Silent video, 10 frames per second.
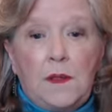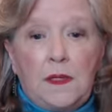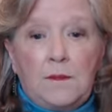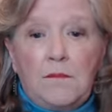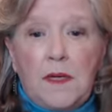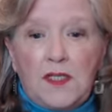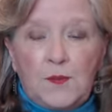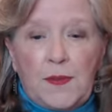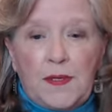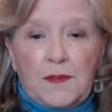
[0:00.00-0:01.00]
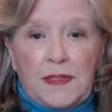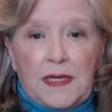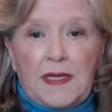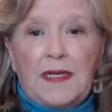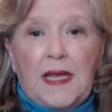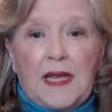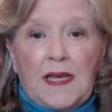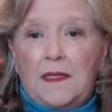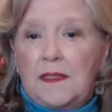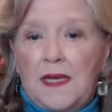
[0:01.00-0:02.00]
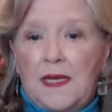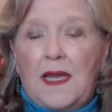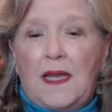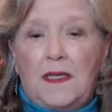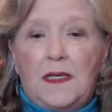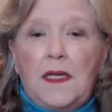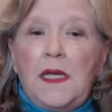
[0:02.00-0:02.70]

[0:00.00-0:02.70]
and a much better decade